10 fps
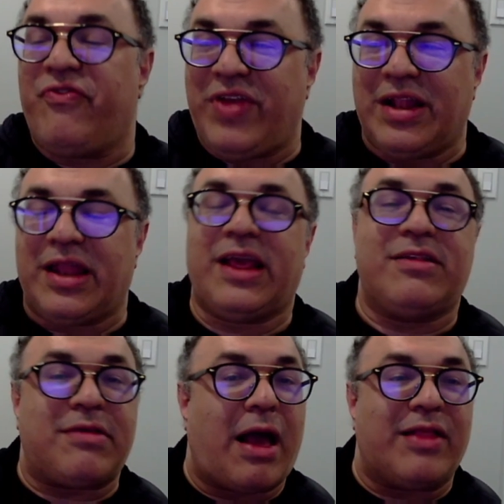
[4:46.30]

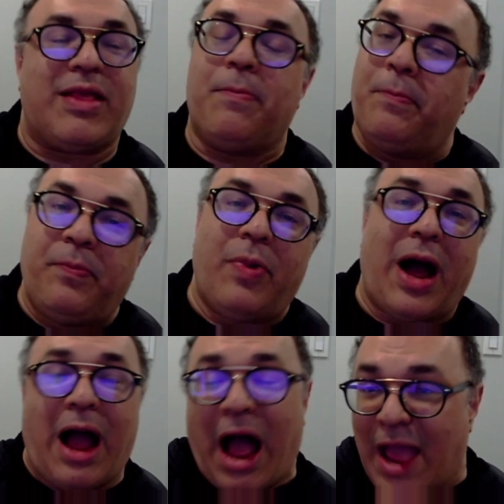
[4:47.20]
feelings. I think,
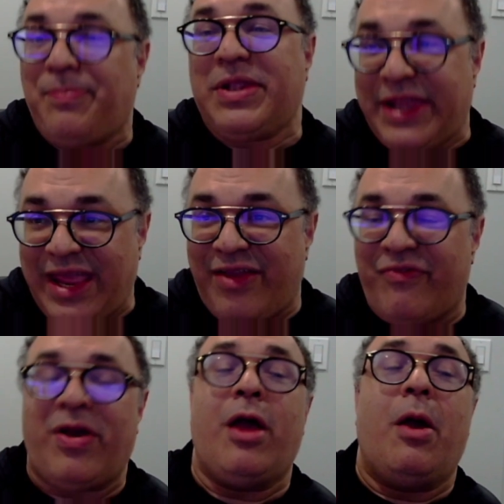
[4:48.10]
I
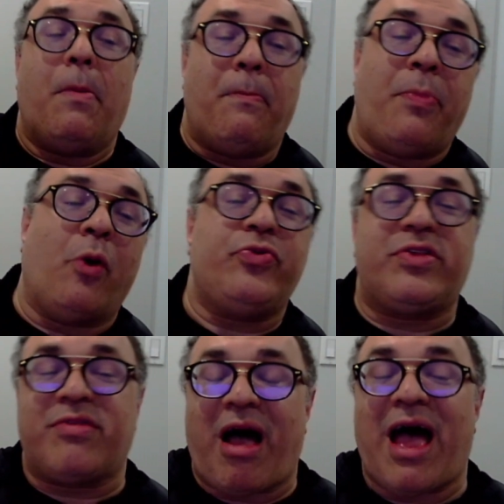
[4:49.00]
believe both
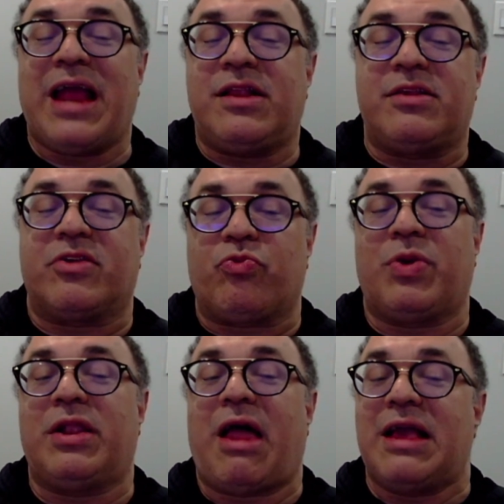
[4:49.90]
sides just
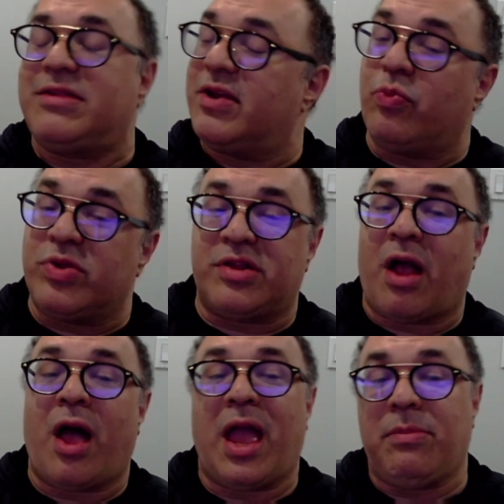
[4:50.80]
realized that it was
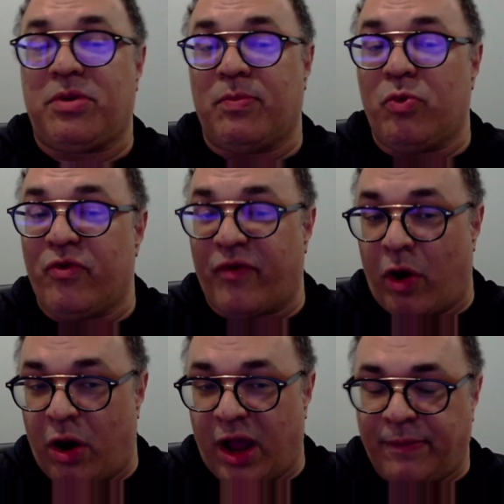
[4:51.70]
time to move
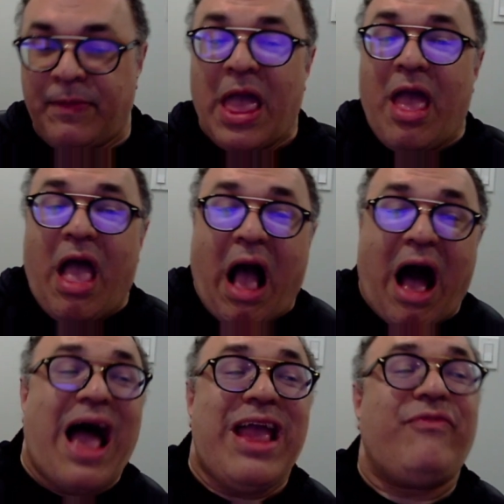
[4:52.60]
on.
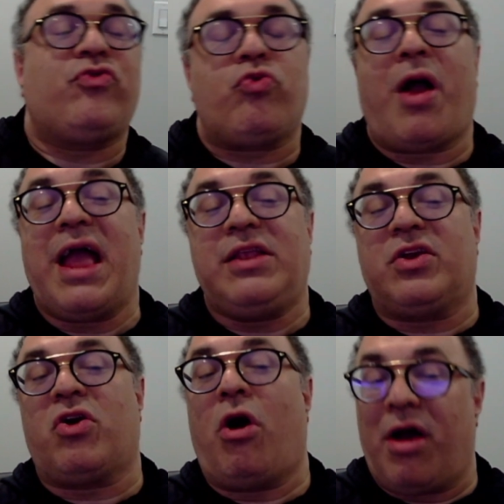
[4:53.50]
I had tried to
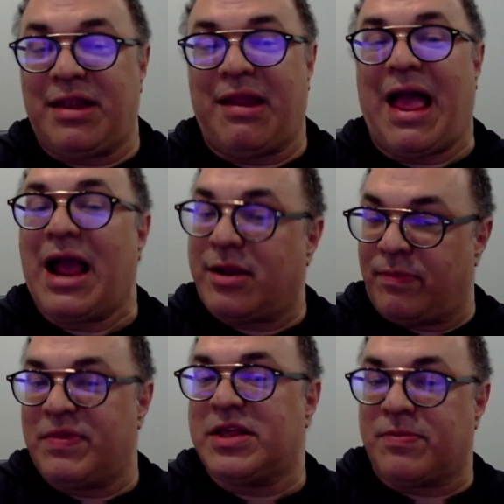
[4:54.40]
contact
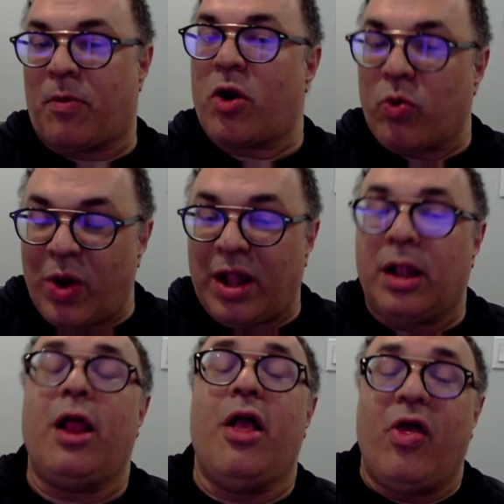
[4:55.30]
Ms.
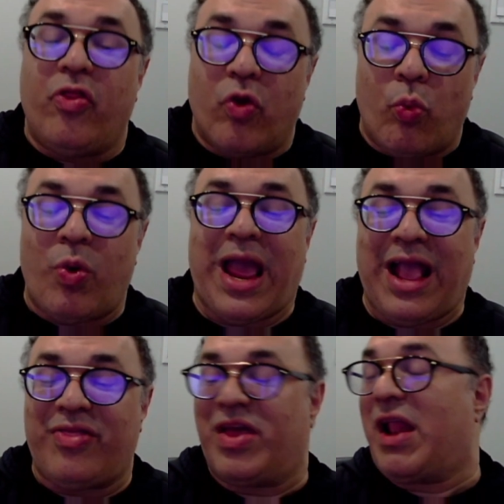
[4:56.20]
Markwell the
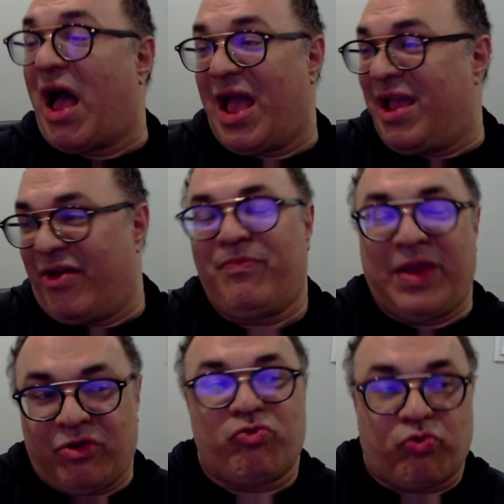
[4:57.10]
way that I have
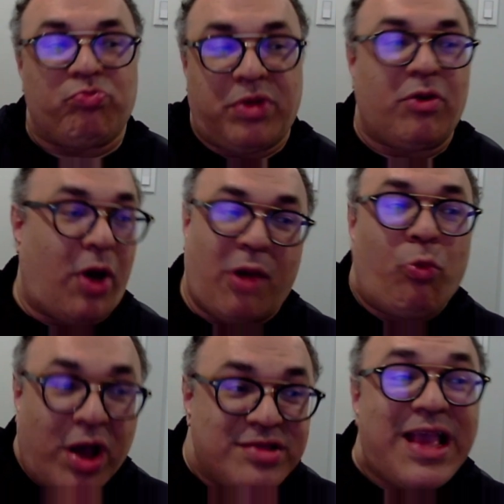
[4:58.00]
been, you know, I
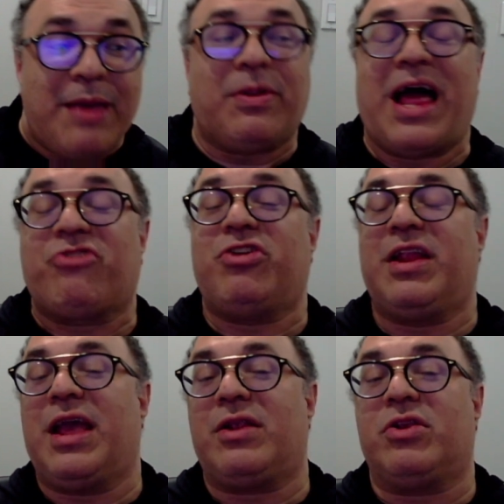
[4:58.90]
was able actually to
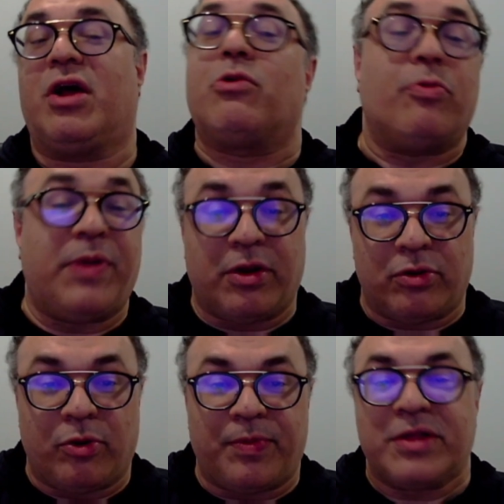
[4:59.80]
get in touch with Peter
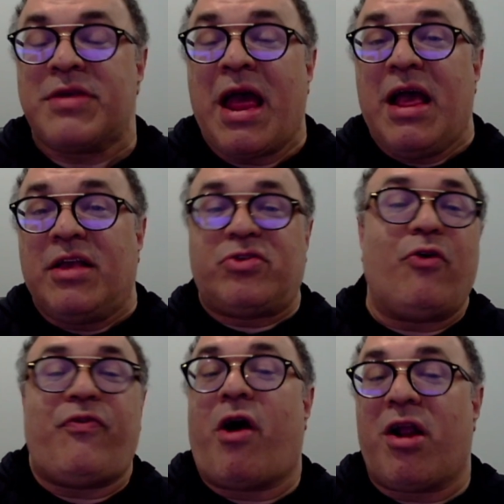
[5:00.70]
Lupus.
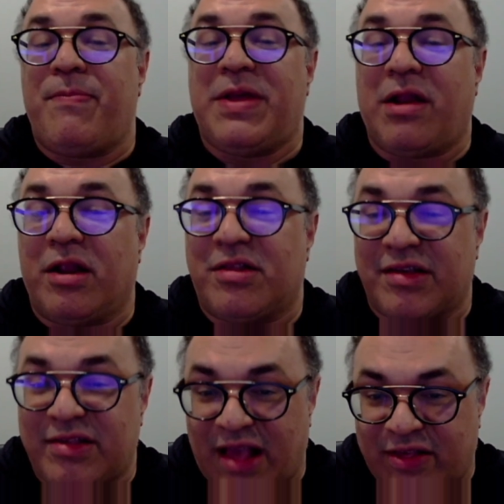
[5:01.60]
So far, I've been
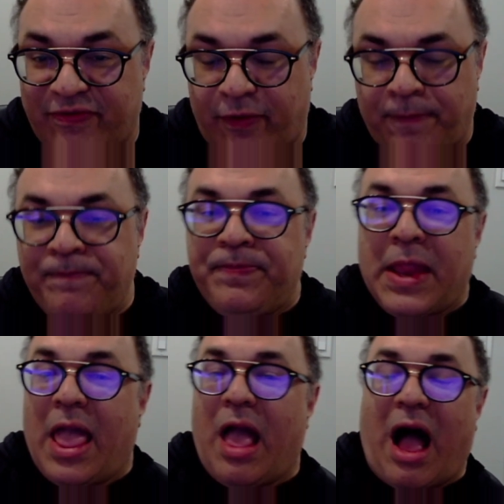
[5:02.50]
unsuccessful.
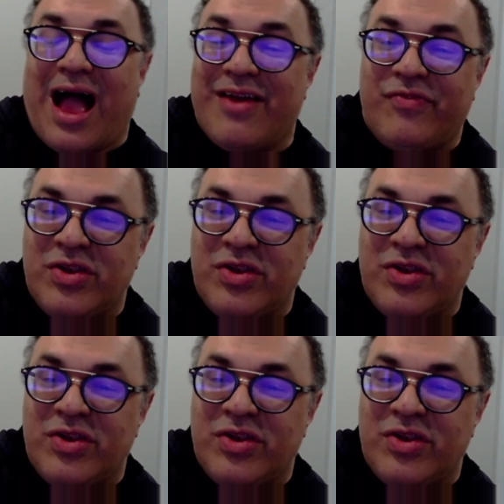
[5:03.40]
I have